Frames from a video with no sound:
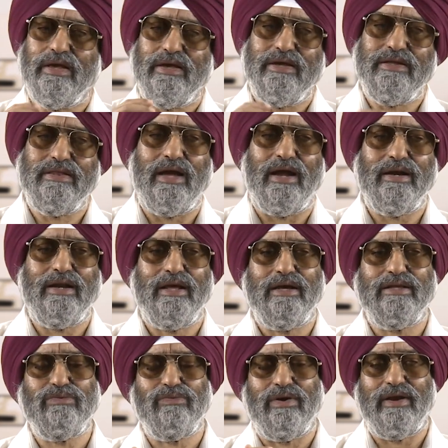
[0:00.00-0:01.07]
In that
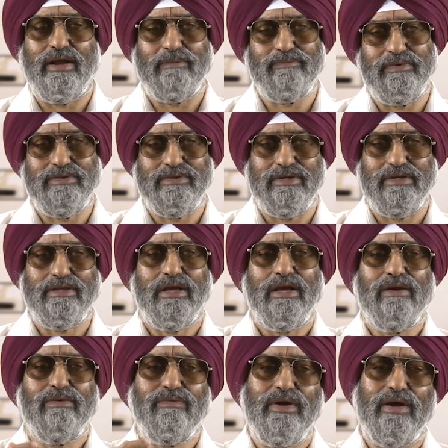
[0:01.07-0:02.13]
case what happens is
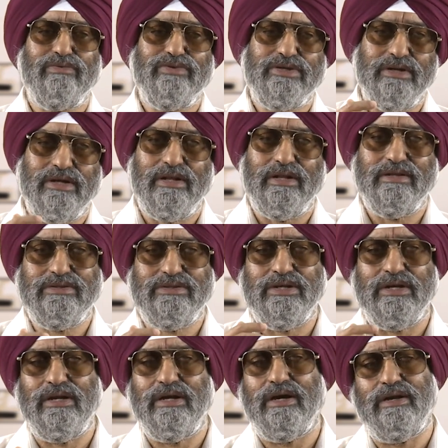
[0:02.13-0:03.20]
we have still
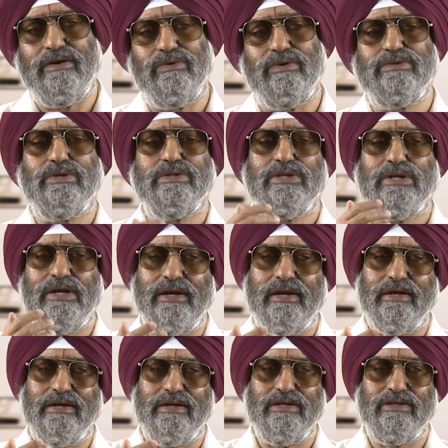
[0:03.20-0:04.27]
three unknowns or three
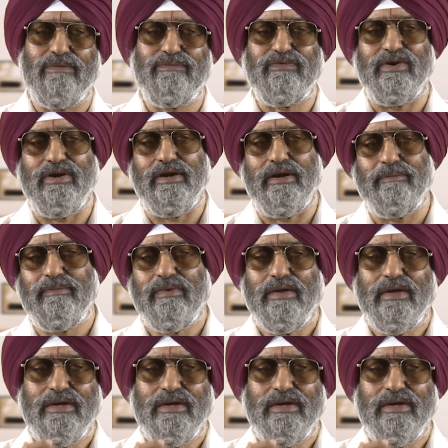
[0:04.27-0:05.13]
degrees of freedom